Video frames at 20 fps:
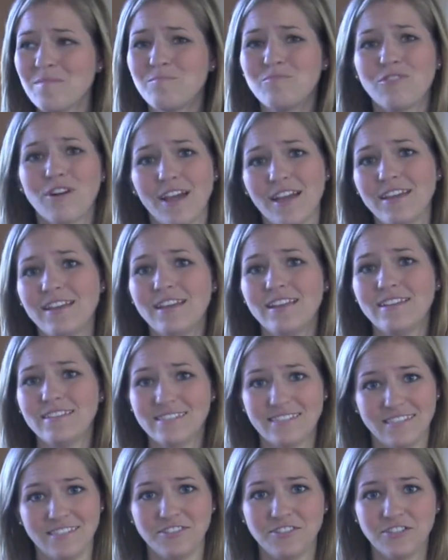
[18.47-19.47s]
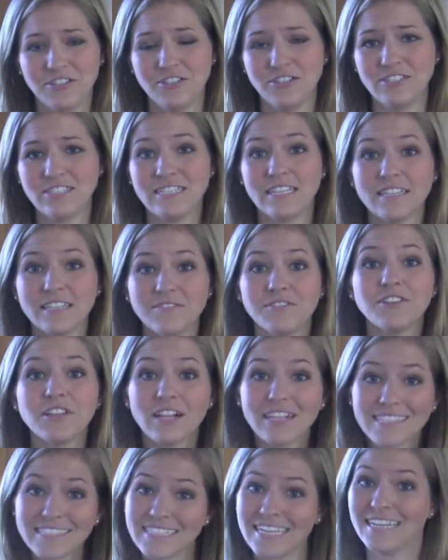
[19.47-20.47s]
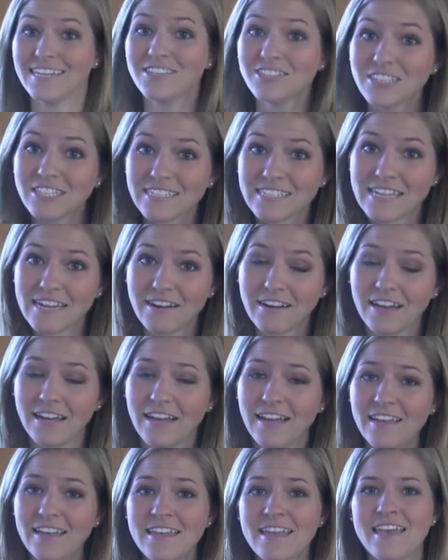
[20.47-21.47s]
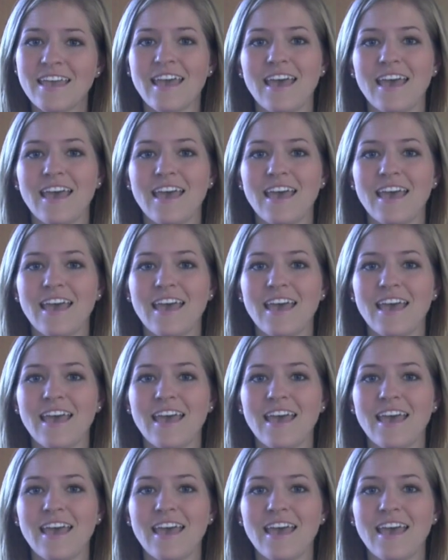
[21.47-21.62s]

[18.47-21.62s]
bright sisters that live in the Los Angeles area,